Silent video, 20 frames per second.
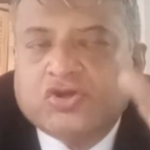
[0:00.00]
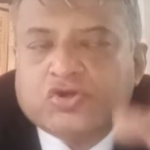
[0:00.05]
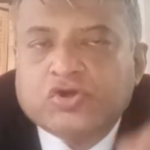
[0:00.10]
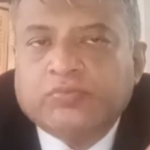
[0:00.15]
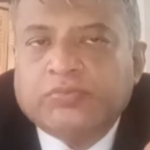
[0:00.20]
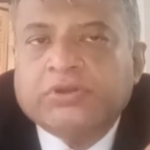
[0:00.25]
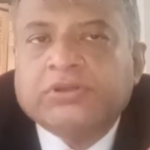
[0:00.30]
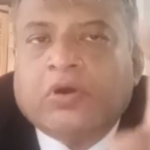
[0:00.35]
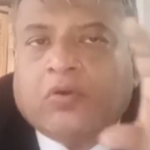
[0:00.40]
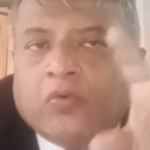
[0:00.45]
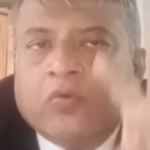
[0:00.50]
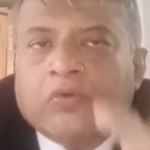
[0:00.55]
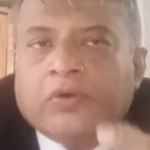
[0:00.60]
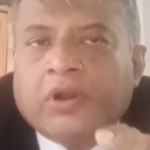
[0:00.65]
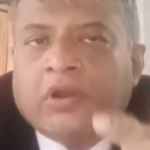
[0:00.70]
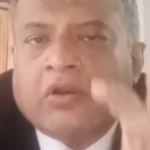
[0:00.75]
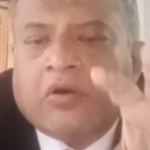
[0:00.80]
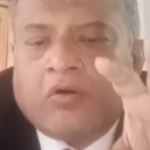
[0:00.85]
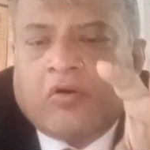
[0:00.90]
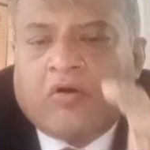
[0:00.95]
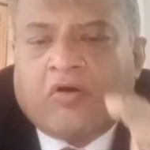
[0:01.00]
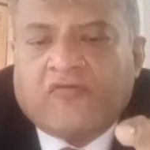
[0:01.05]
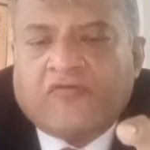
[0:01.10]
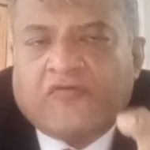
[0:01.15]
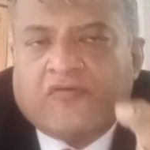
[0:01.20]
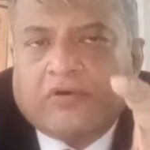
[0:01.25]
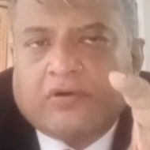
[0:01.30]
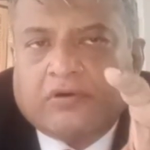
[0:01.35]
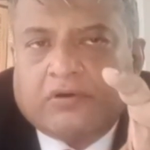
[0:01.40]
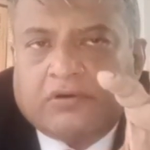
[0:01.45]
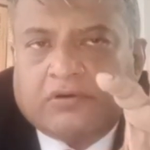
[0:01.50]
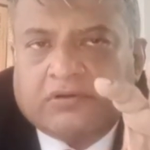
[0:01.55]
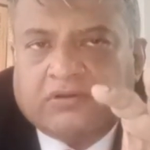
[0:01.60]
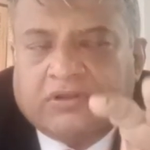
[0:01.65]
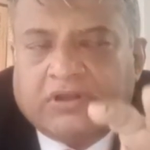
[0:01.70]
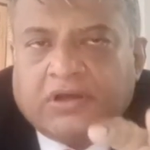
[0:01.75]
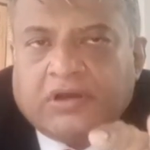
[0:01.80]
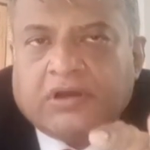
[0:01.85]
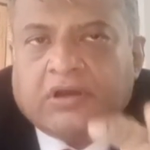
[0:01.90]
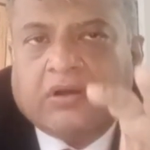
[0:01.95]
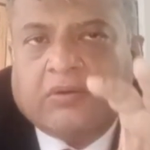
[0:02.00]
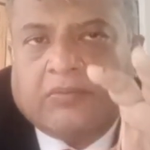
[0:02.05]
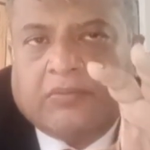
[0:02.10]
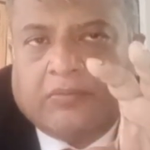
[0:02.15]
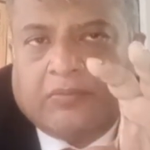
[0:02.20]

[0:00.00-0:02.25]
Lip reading: should be the owner of the